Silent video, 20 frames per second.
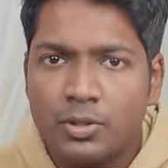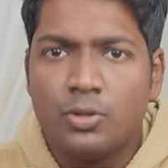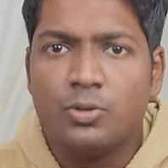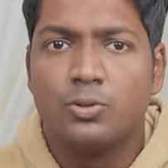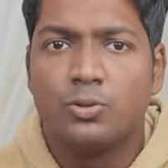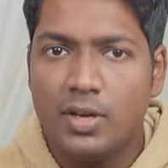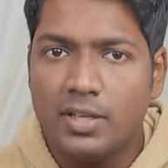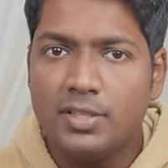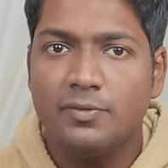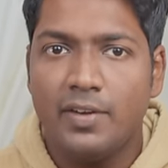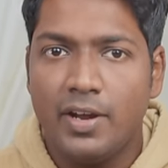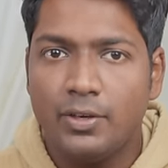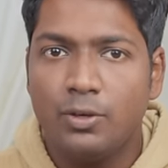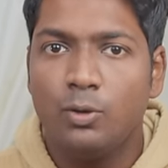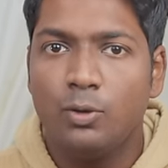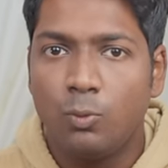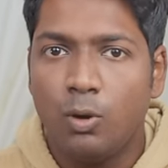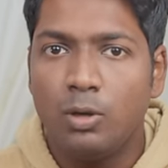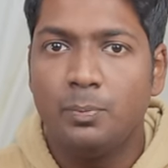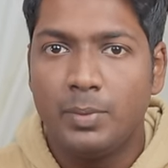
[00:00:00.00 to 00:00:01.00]
So let's find
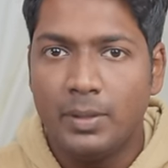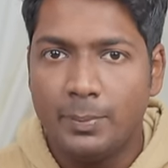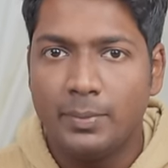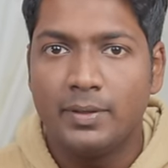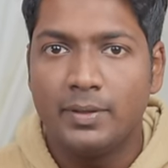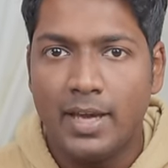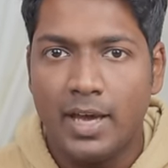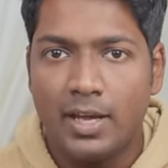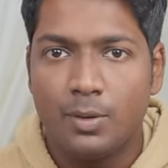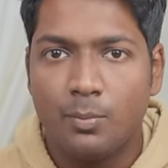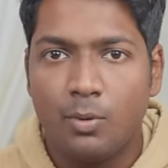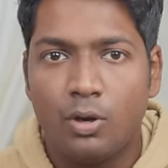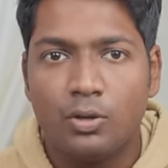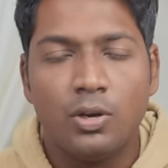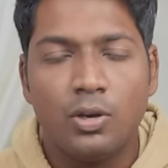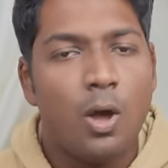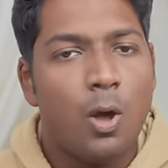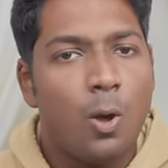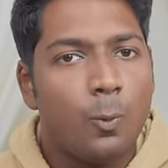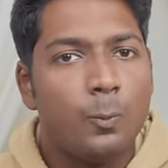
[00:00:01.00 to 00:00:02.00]
out what people care about
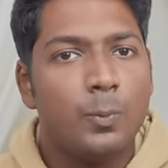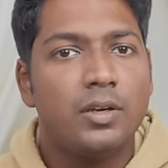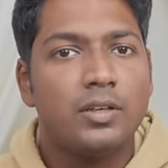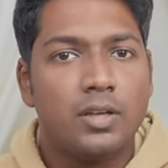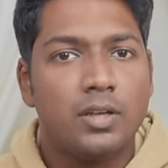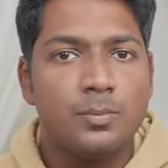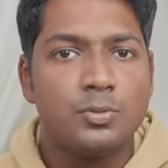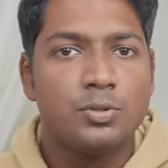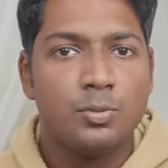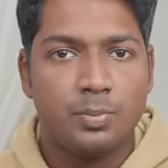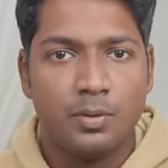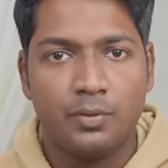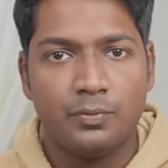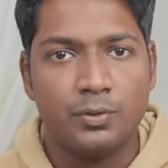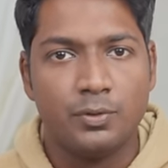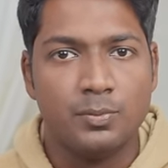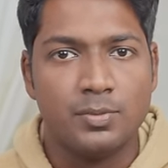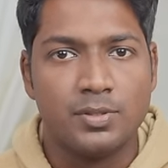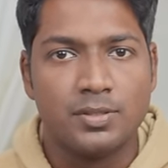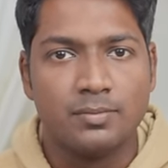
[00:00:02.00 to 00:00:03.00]
when it comes to
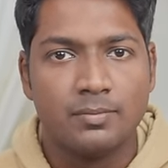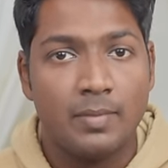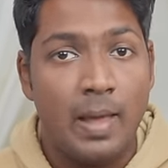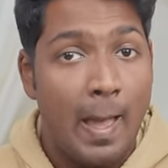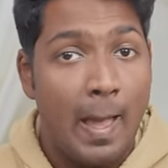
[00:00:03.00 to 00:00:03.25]
perfumes.